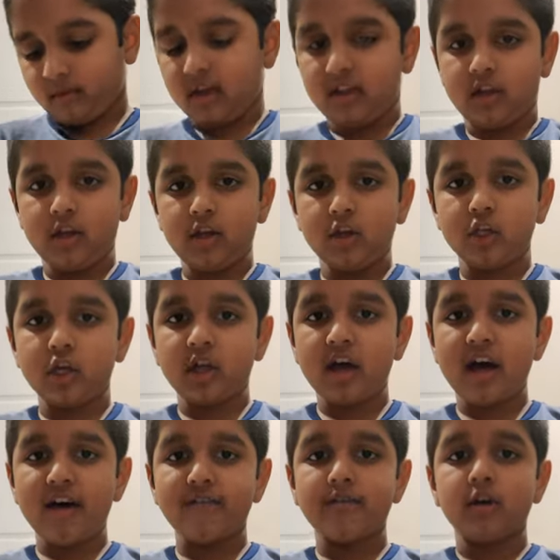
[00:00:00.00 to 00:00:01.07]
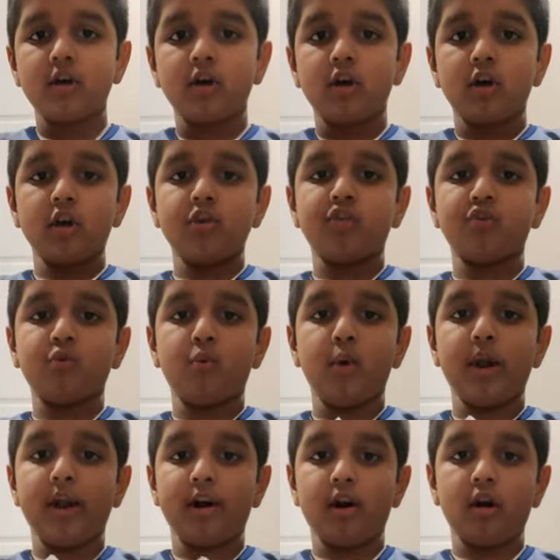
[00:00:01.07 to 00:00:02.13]
And then you should have a
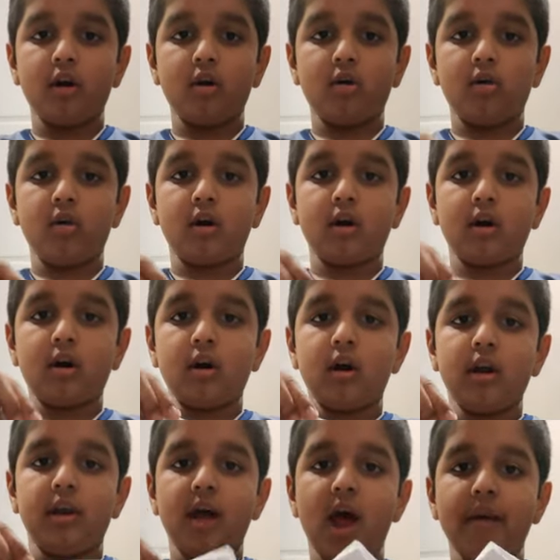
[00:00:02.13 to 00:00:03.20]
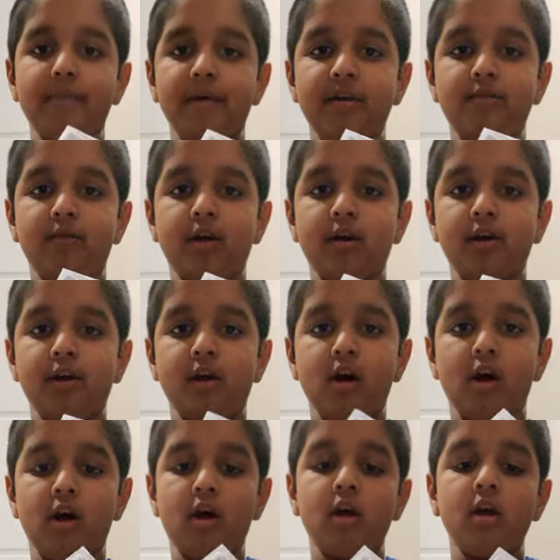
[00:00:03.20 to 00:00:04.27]
square or a diamond, whatever you
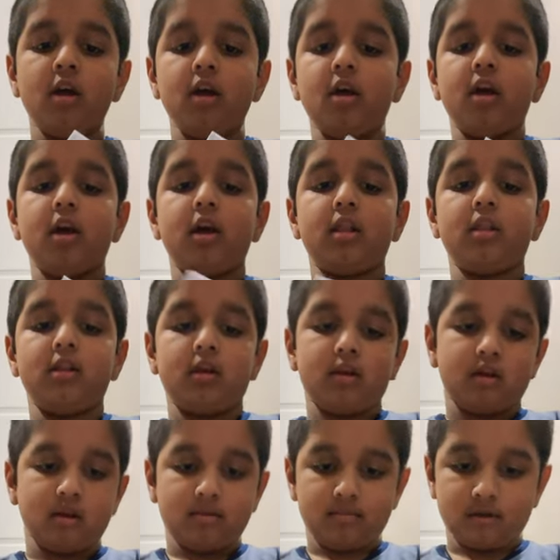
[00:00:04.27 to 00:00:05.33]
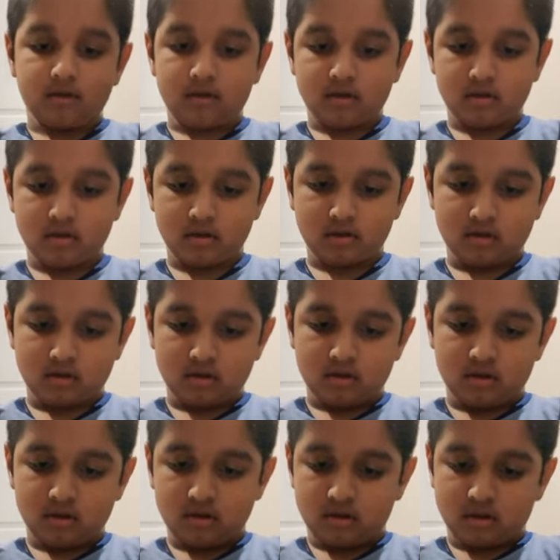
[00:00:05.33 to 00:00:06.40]
call it. And
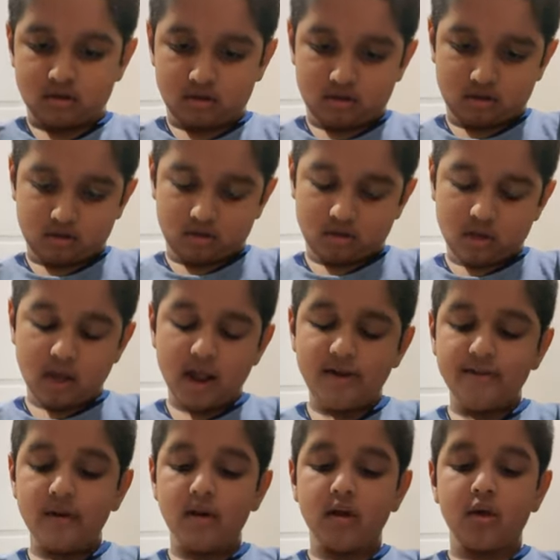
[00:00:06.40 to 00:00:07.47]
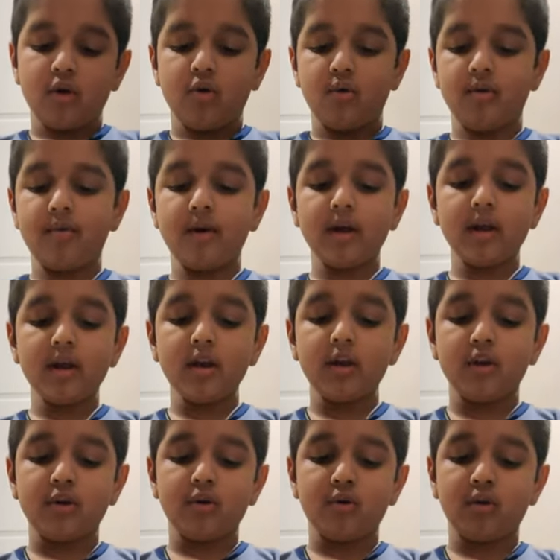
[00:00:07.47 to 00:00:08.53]
then what we're gonna
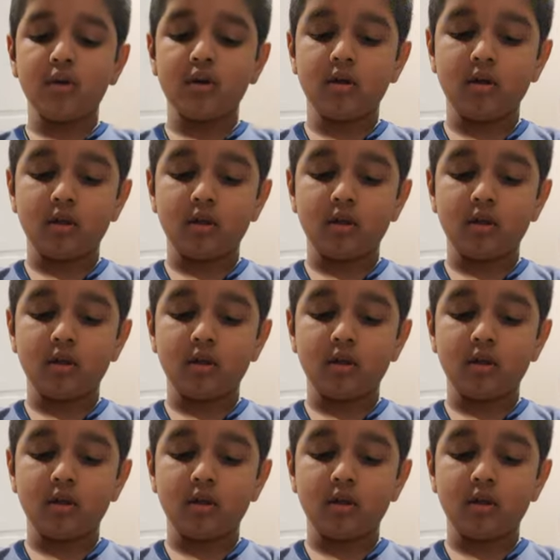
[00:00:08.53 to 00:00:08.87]
do